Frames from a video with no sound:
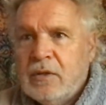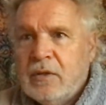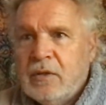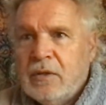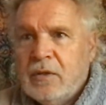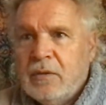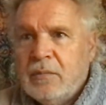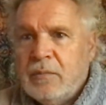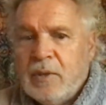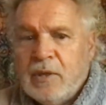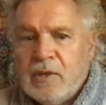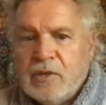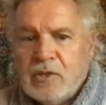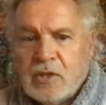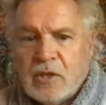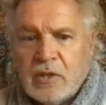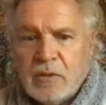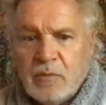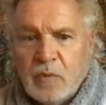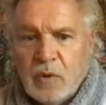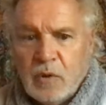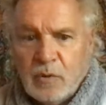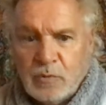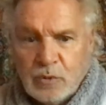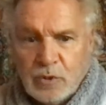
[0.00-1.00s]
means I
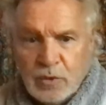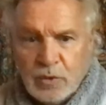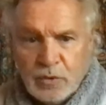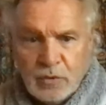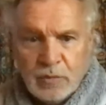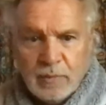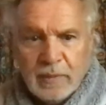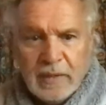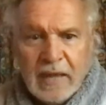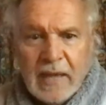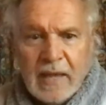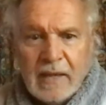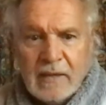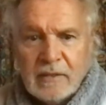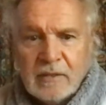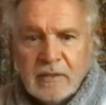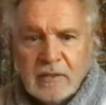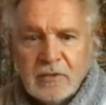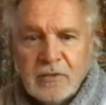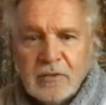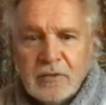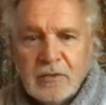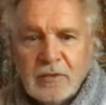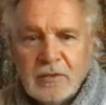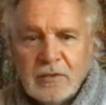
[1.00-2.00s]
won't do them again.
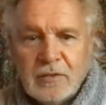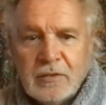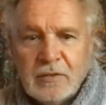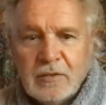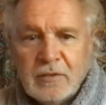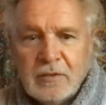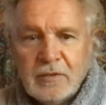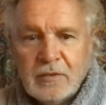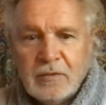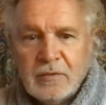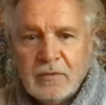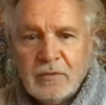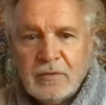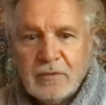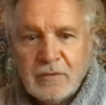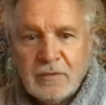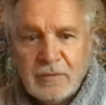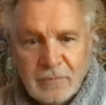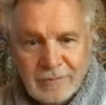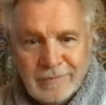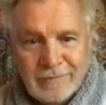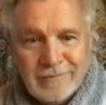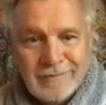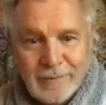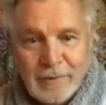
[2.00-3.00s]

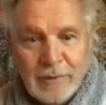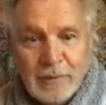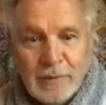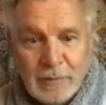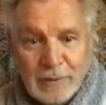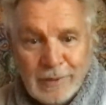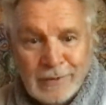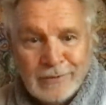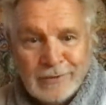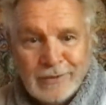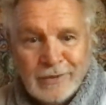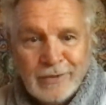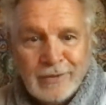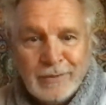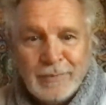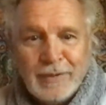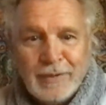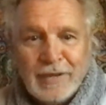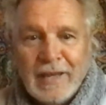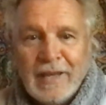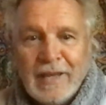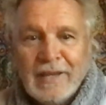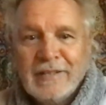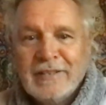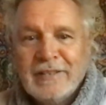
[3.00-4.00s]
We won't do them
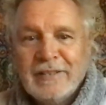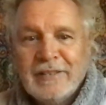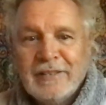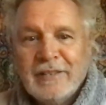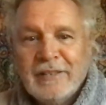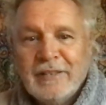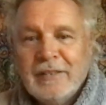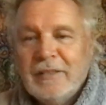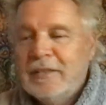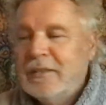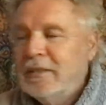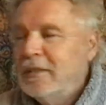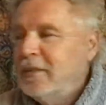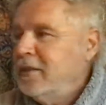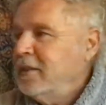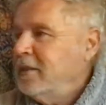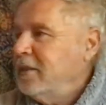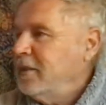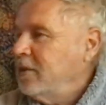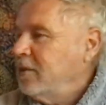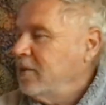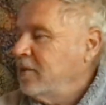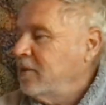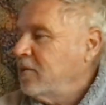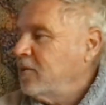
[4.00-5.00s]
again.
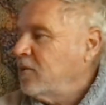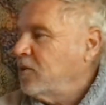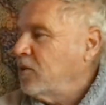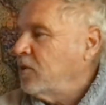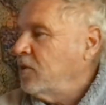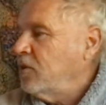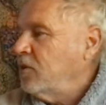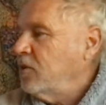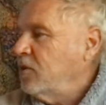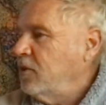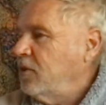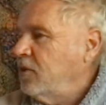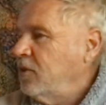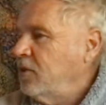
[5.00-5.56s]
So,